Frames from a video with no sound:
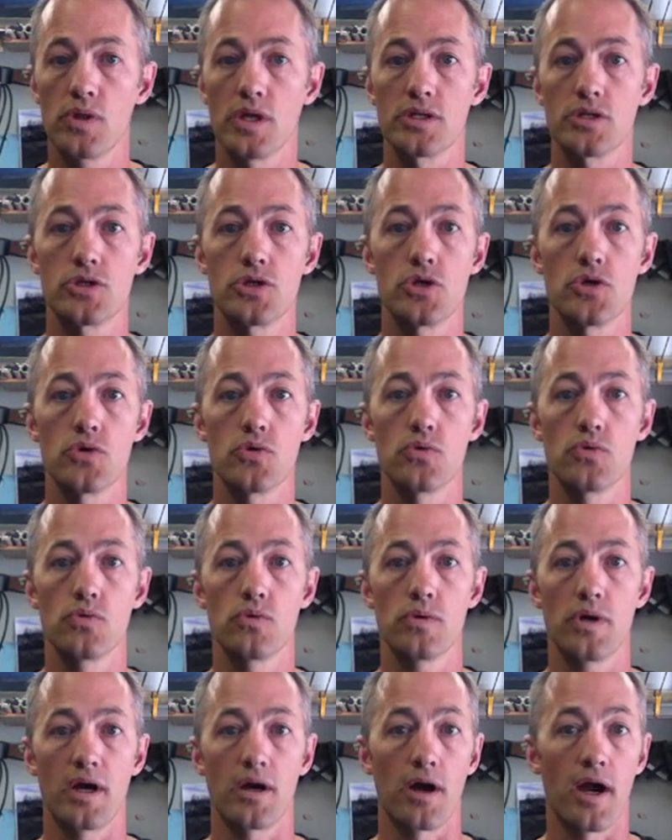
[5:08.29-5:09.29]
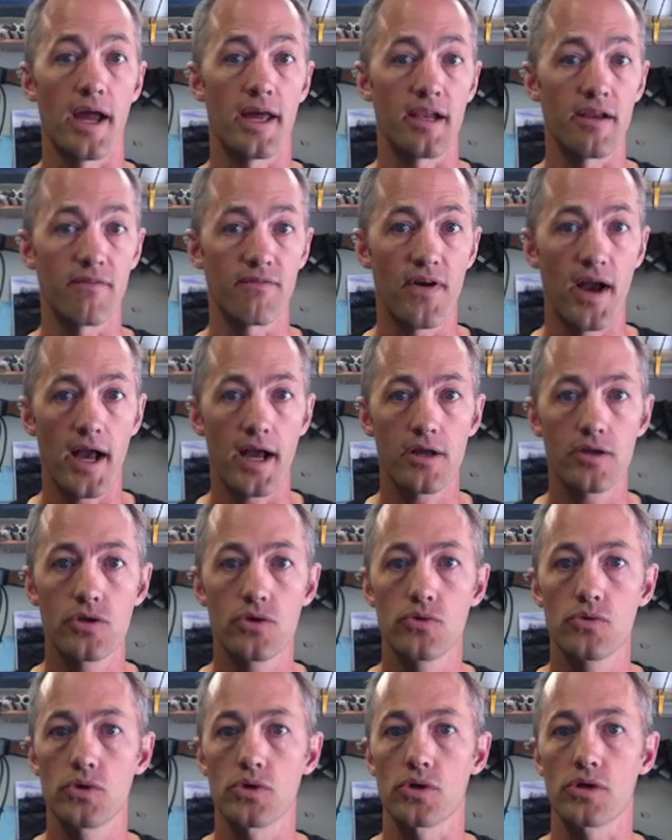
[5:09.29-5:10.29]
that you are adding
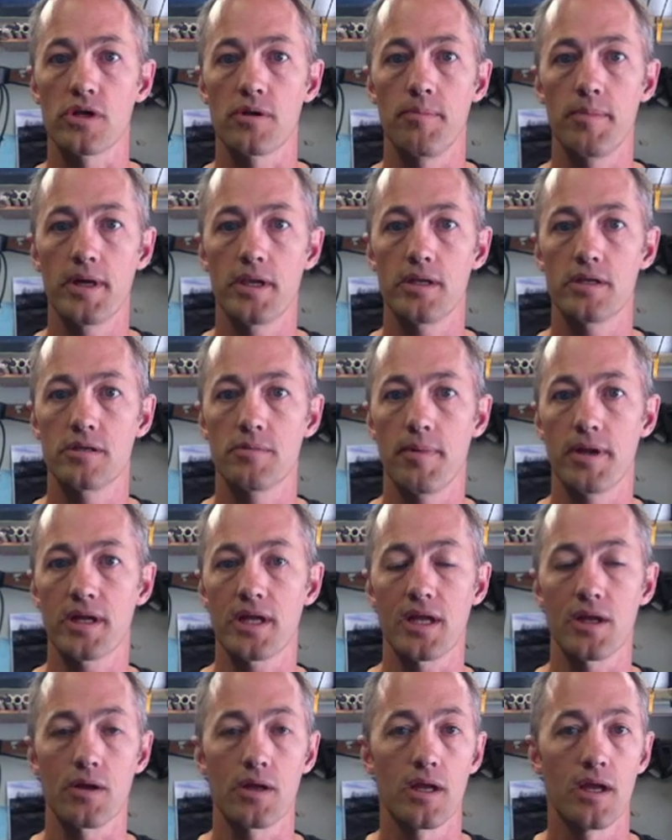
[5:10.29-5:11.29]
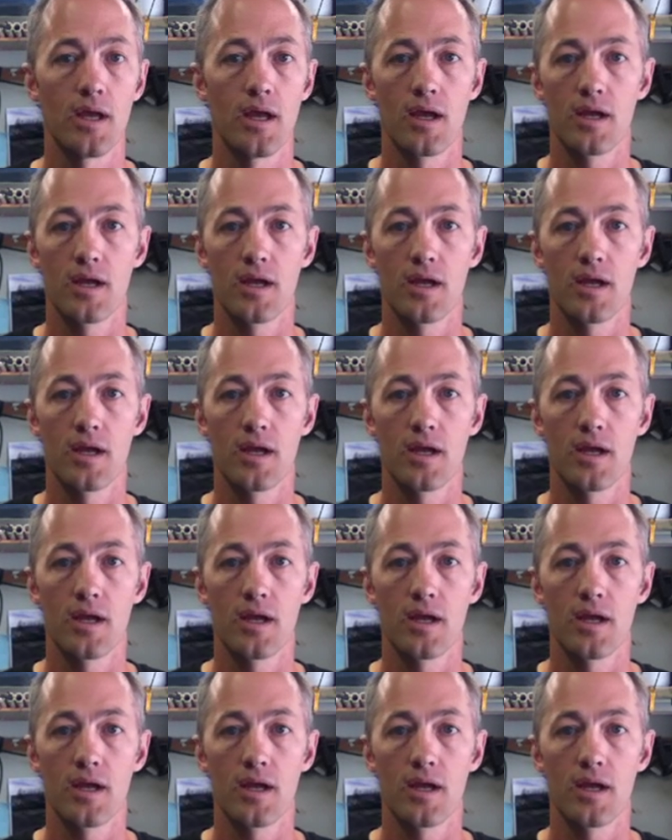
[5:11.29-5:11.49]
value, you're committed to making